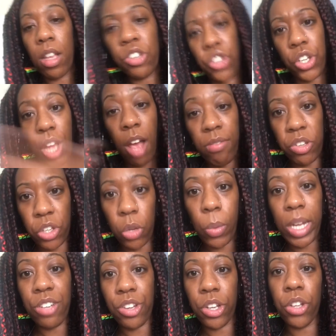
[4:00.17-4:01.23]
she obviously
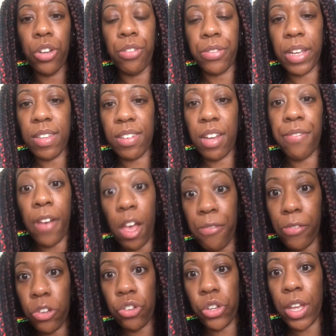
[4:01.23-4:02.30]
went to the University of
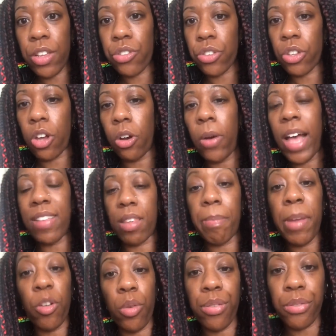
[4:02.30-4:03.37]
Hertfordshire, so as a
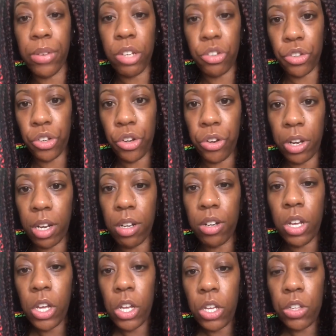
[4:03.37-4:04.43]
midwifery
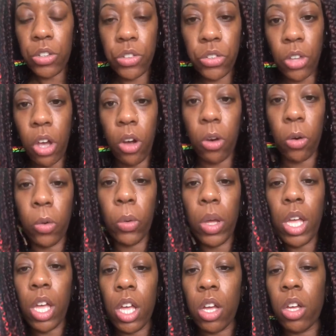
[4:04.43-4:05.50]
student. So
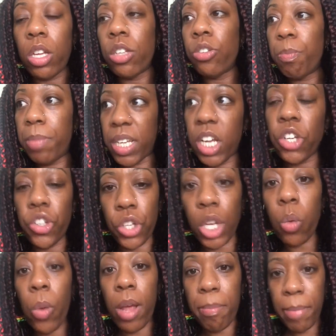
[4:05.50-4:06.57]
because
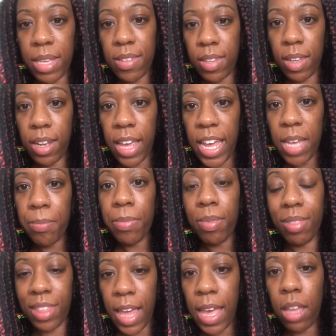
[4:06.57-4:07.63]
she went missing there,
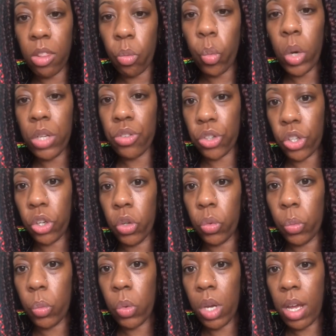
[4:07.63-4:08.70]
they are the ones
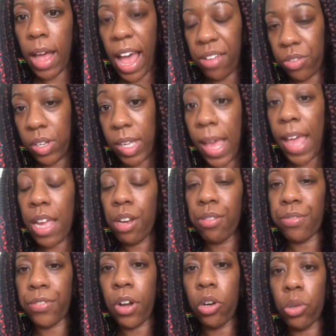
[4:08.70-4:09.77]
who have to get
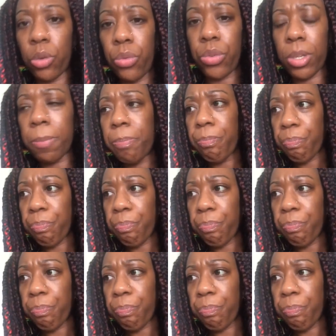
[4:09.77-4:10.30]
involved.